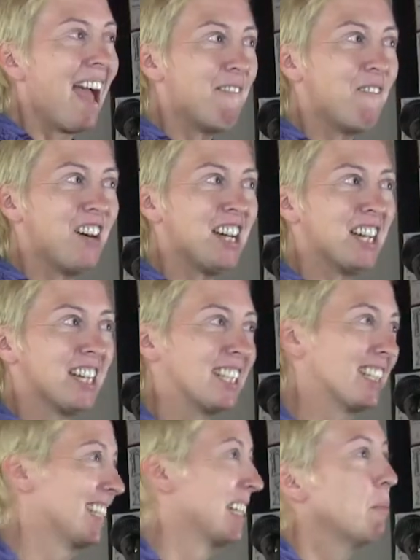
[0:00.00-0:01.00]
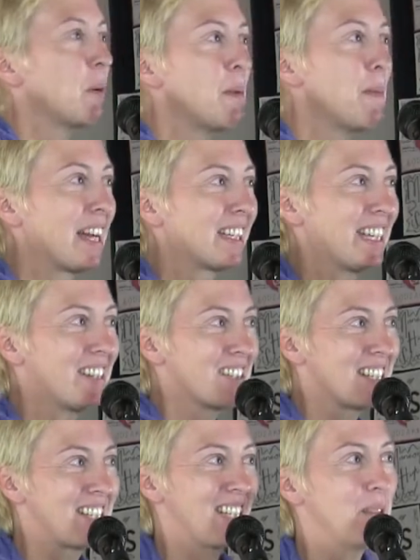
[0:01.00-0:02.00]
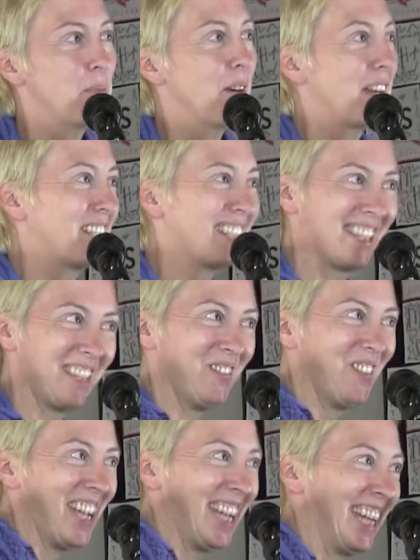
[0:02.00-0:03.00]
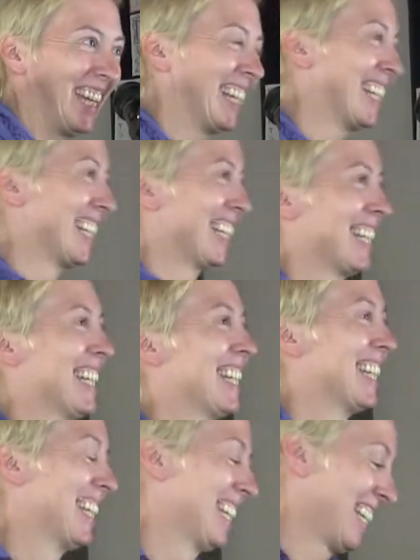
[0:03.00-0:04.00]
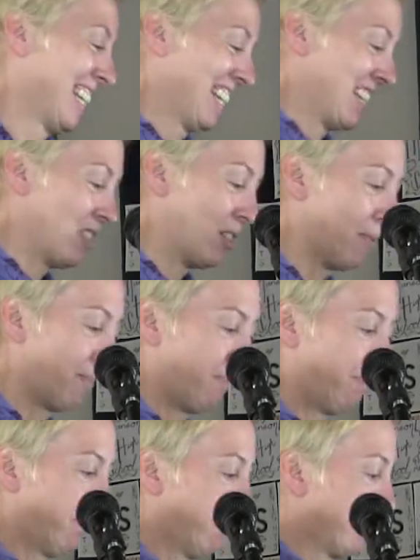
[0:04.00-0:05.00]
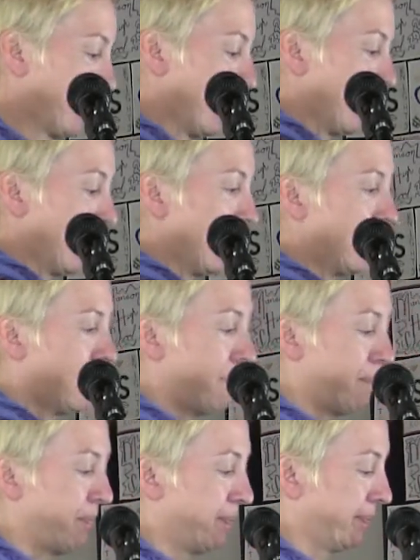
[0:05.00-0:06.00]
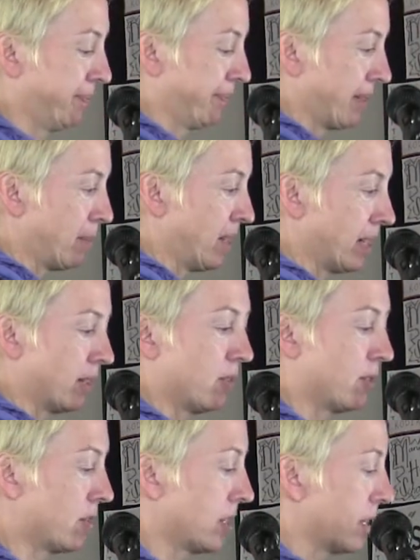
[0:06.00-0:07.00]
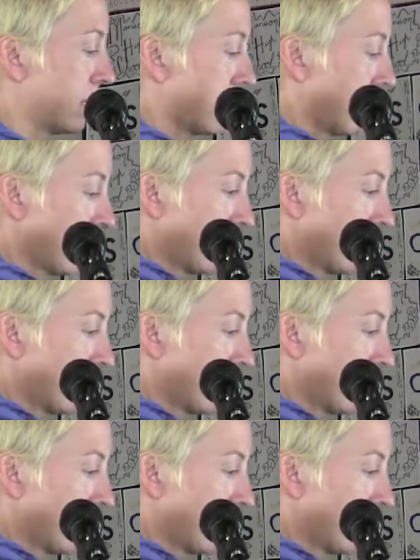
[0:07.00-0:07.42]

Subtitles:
Have fun. we'll be back later to see the project that you made. So, I'm going to go over to this other